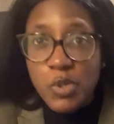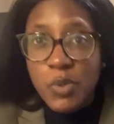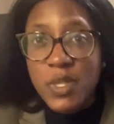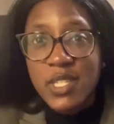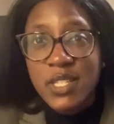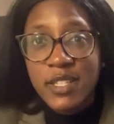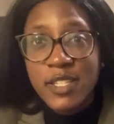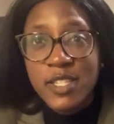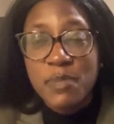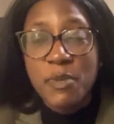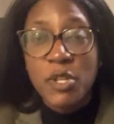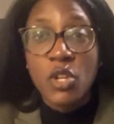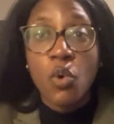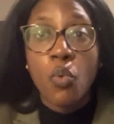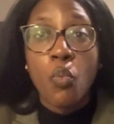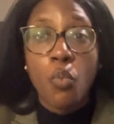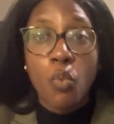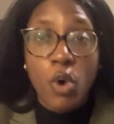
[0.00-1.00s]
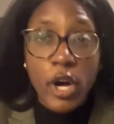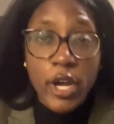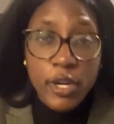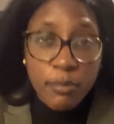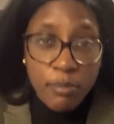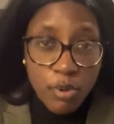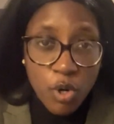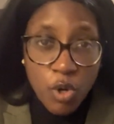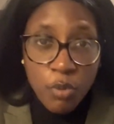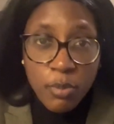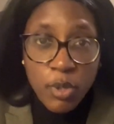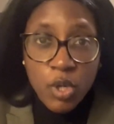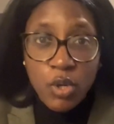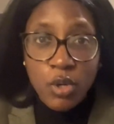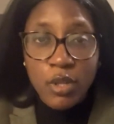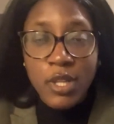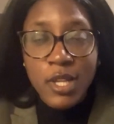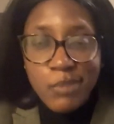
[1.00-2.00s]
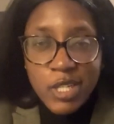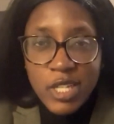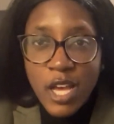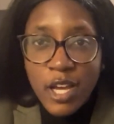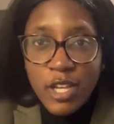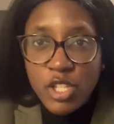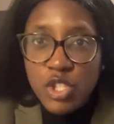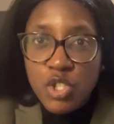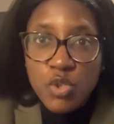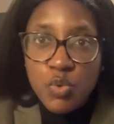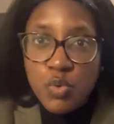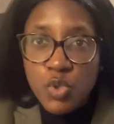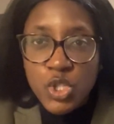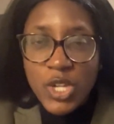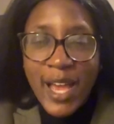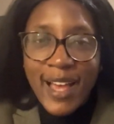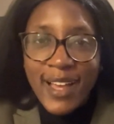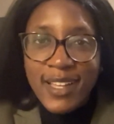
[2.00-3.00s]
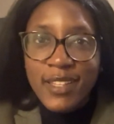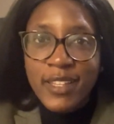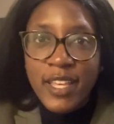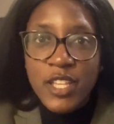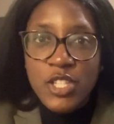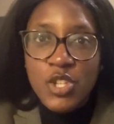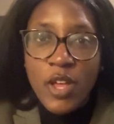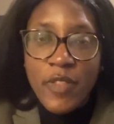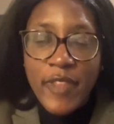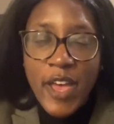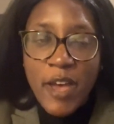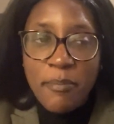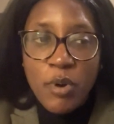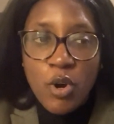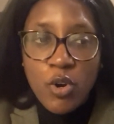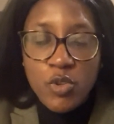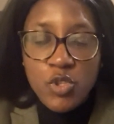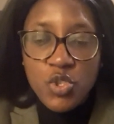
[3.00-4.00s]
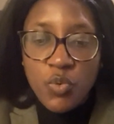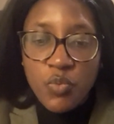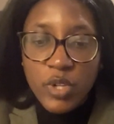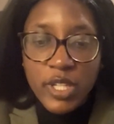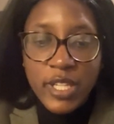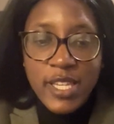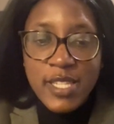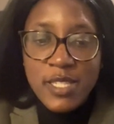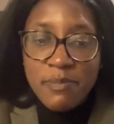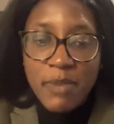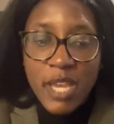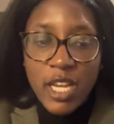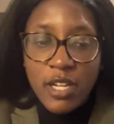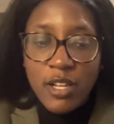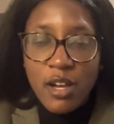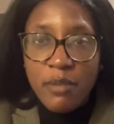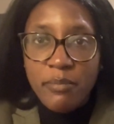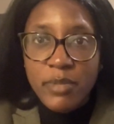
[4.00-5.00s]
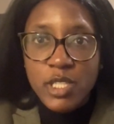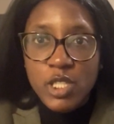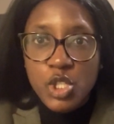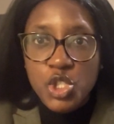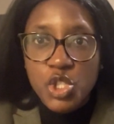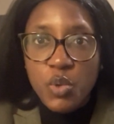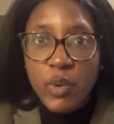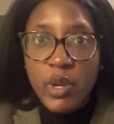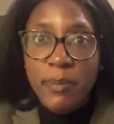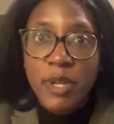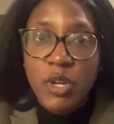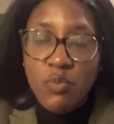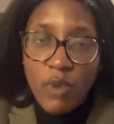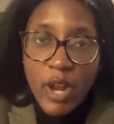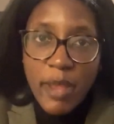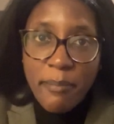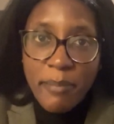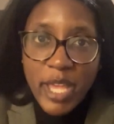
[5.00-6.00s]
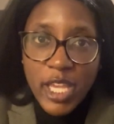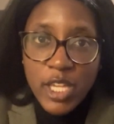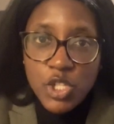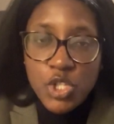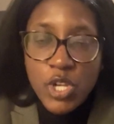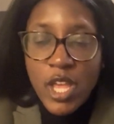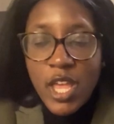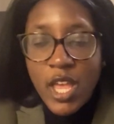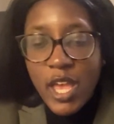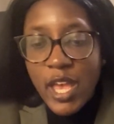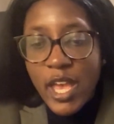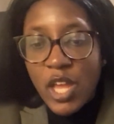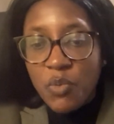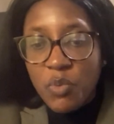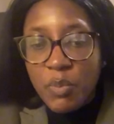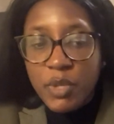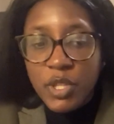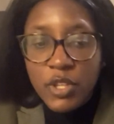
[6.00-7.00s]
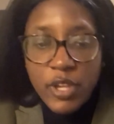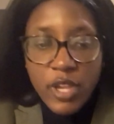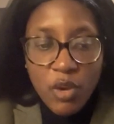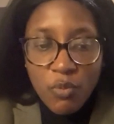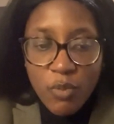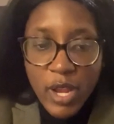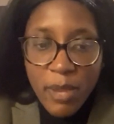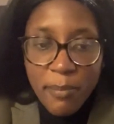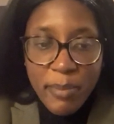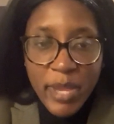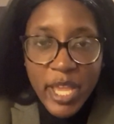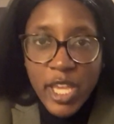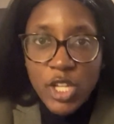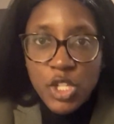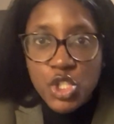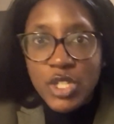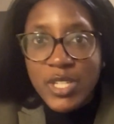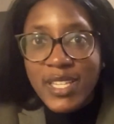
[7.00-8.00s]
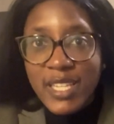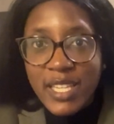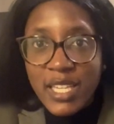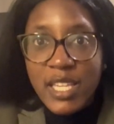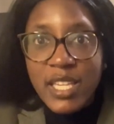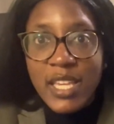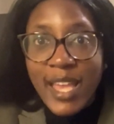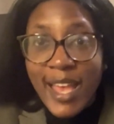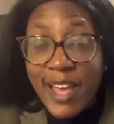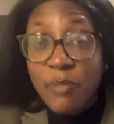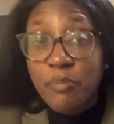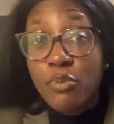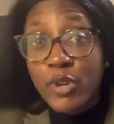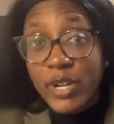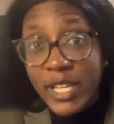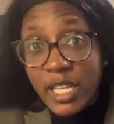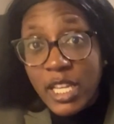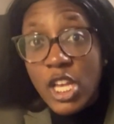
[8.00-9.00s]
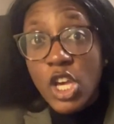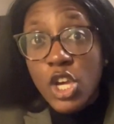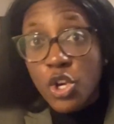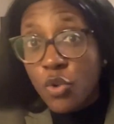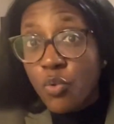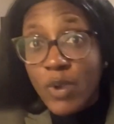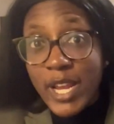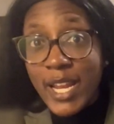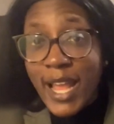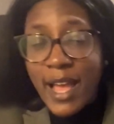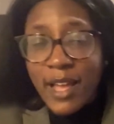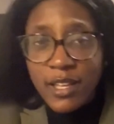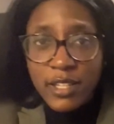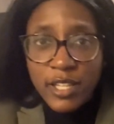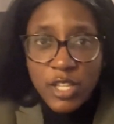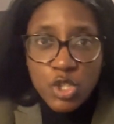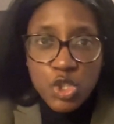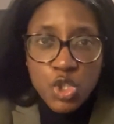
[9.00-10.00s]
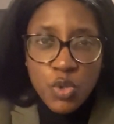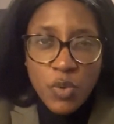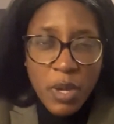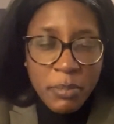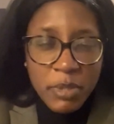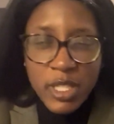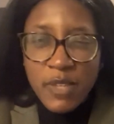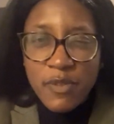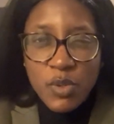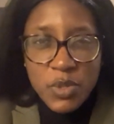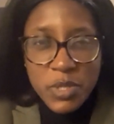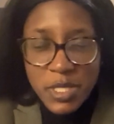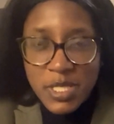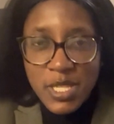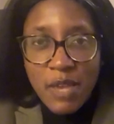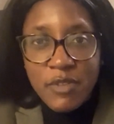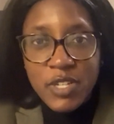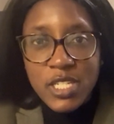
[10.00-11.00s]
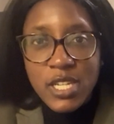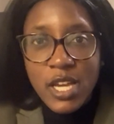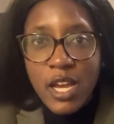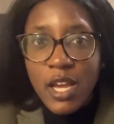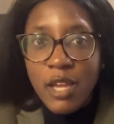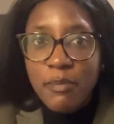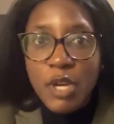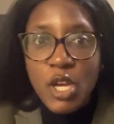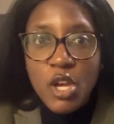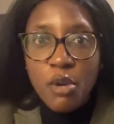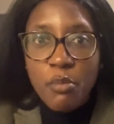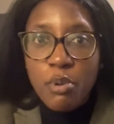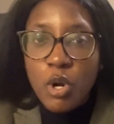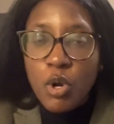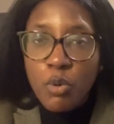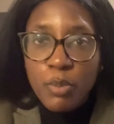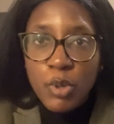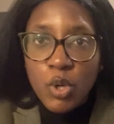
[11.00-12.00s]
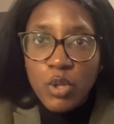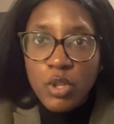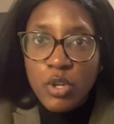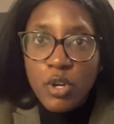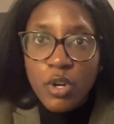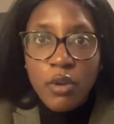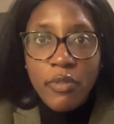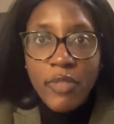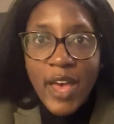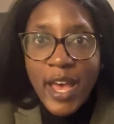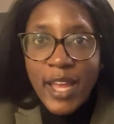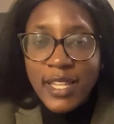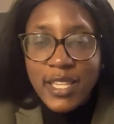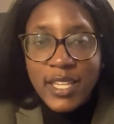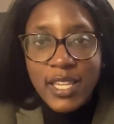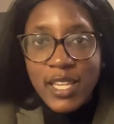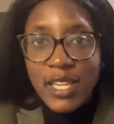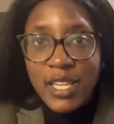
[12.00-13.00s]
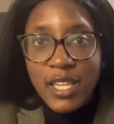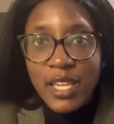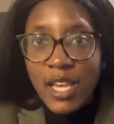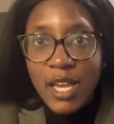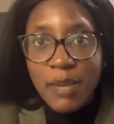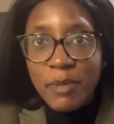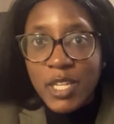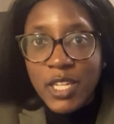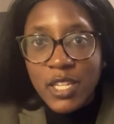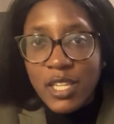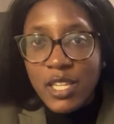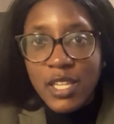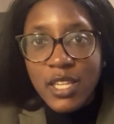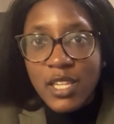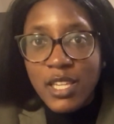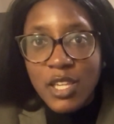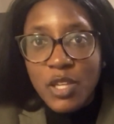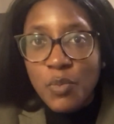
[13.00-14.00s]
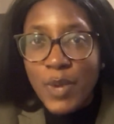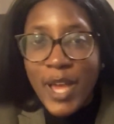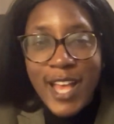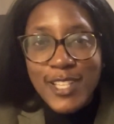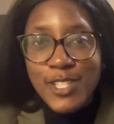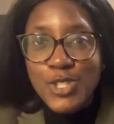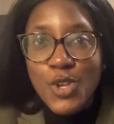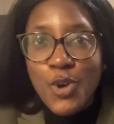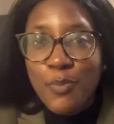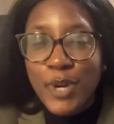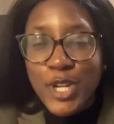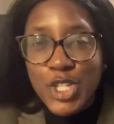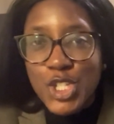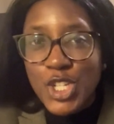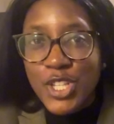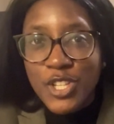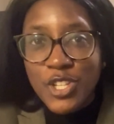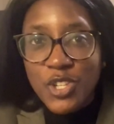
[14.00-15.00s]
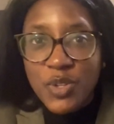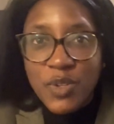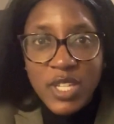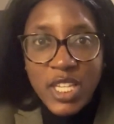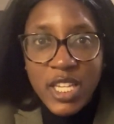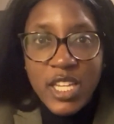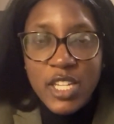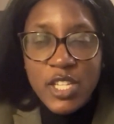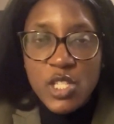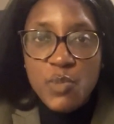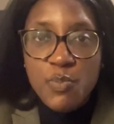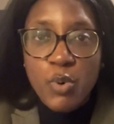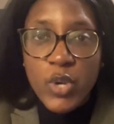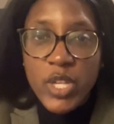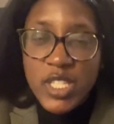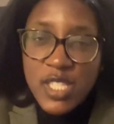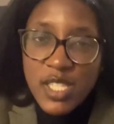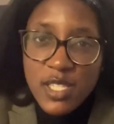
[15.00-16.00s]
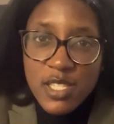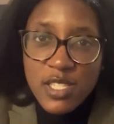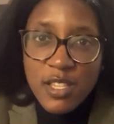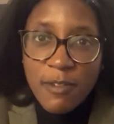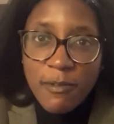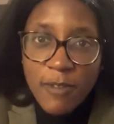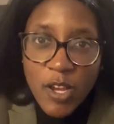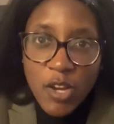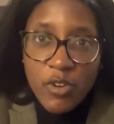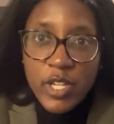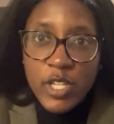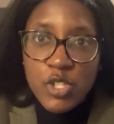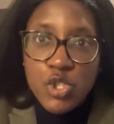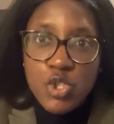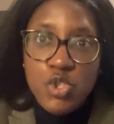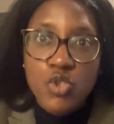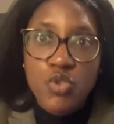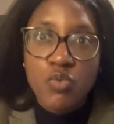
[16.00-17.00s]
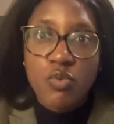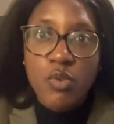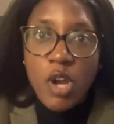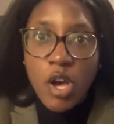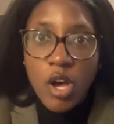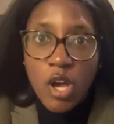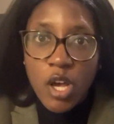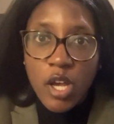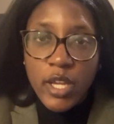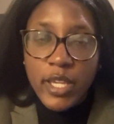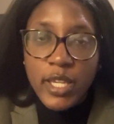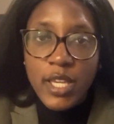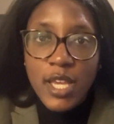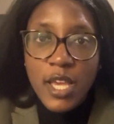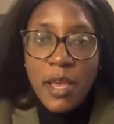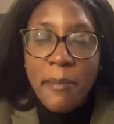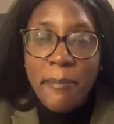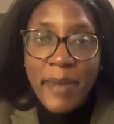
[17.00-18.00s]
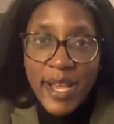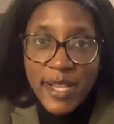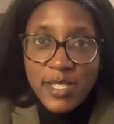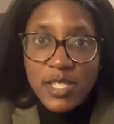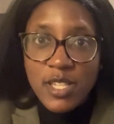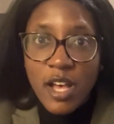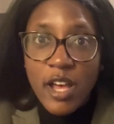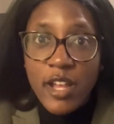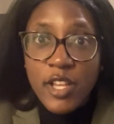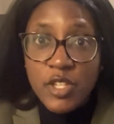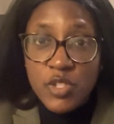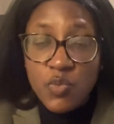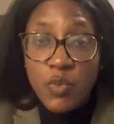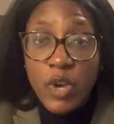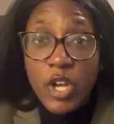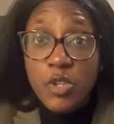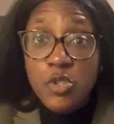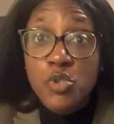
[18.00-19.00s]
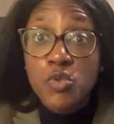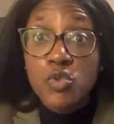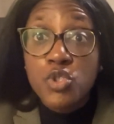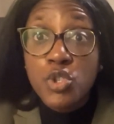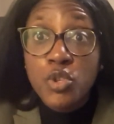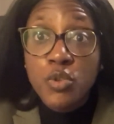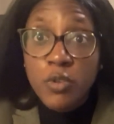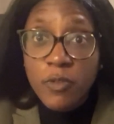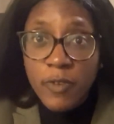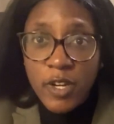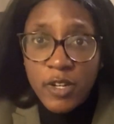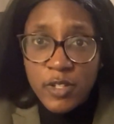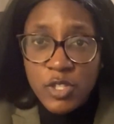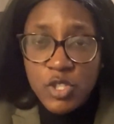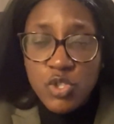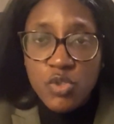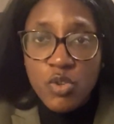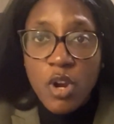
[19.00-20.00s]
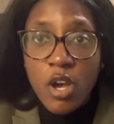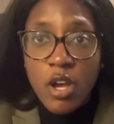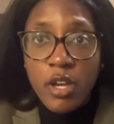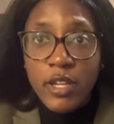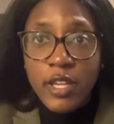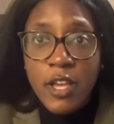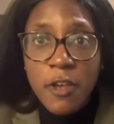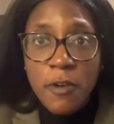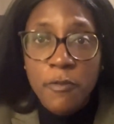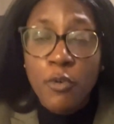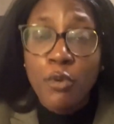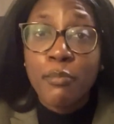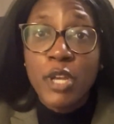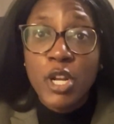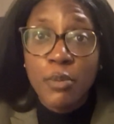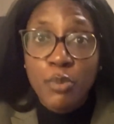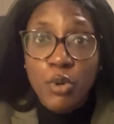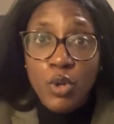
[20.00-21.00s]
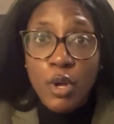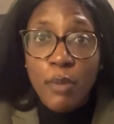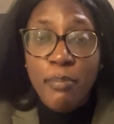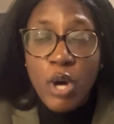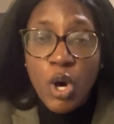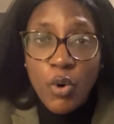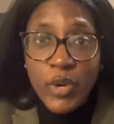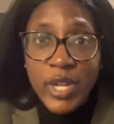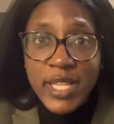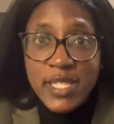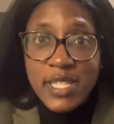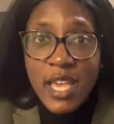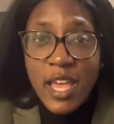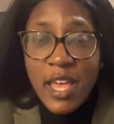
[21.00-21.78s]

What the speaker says: so he's at least been to one Pro Bowl, but not huge accolades on that part. So really his main competition would have been Rampage. And when we look at Rampage, he had pretty great accolades too. I believe he was a seven-time Pro Bowler that he had so much in the uniqueness points. This is a very strong mascot as well. So two very strong, formidable opponents